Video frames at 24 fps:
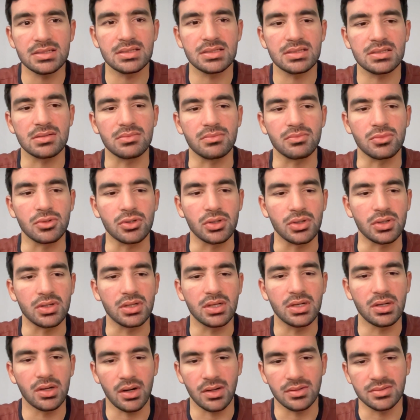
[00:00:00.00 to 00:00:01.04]
some good
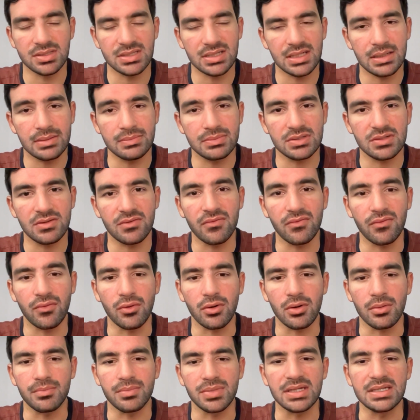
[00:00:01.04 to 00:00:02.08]
concepts
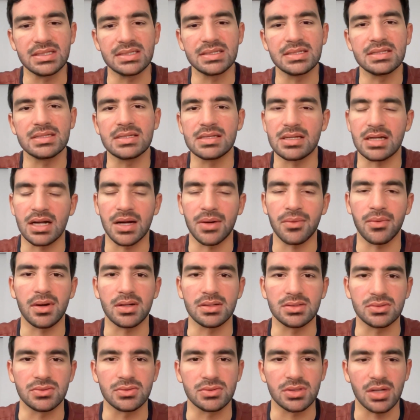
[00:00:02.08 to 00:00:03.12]
for pieces that I want
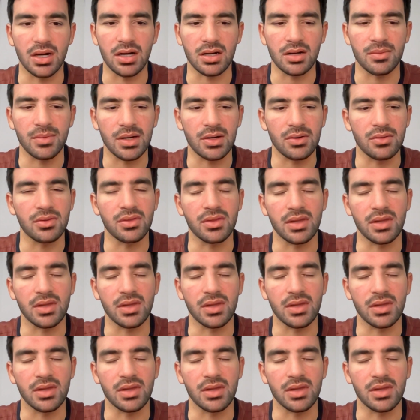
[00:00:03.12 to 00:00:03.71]
to talk about,